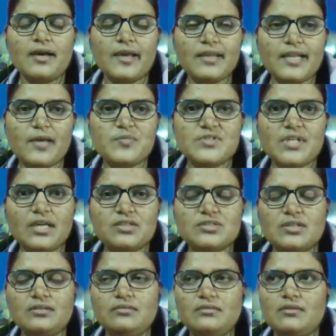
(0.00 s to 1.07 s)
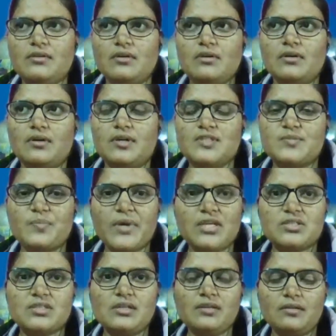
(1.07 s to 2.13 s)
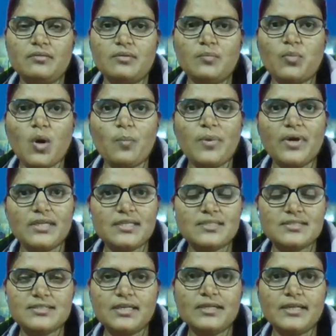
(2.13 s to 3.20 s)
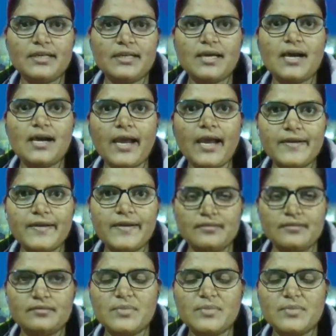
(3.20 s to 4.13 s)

In abstraction, special property is the data hiding.